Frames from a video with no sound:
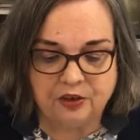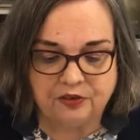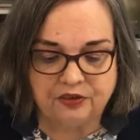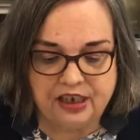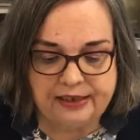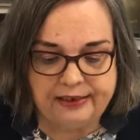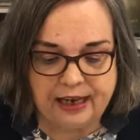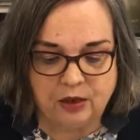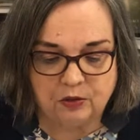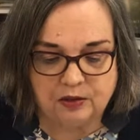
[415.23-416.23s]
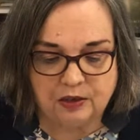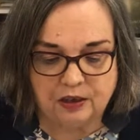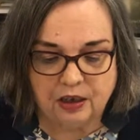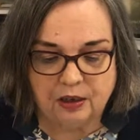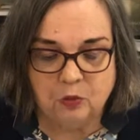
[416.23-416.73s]
Free's house
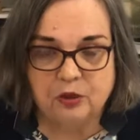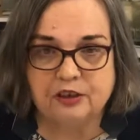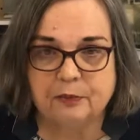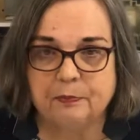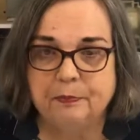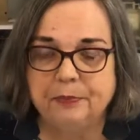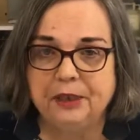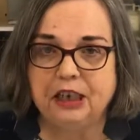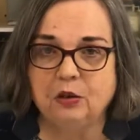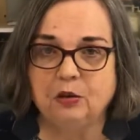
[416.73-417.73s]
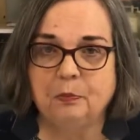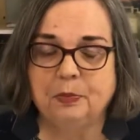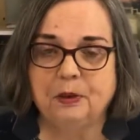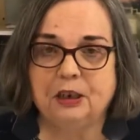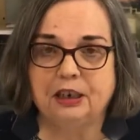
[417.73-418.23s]
was a big old
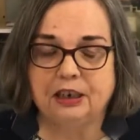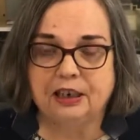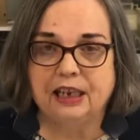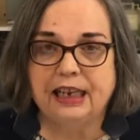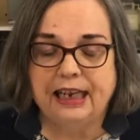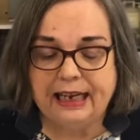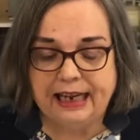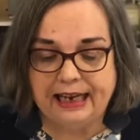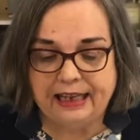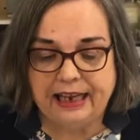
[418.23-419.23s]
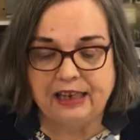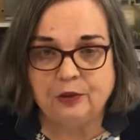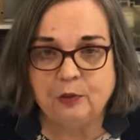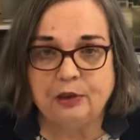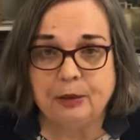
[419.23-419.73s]
barn, and that's
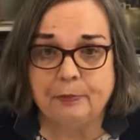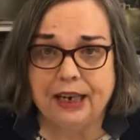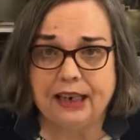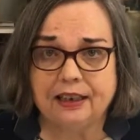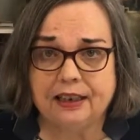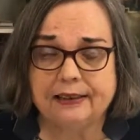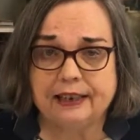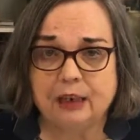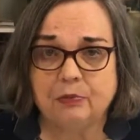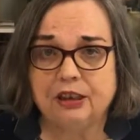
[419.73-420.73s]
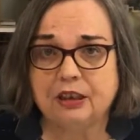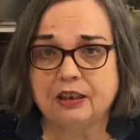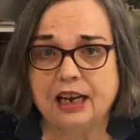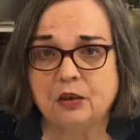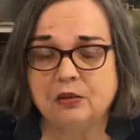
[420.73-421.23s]
where the Baileys kept their
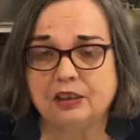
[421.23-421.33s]
cows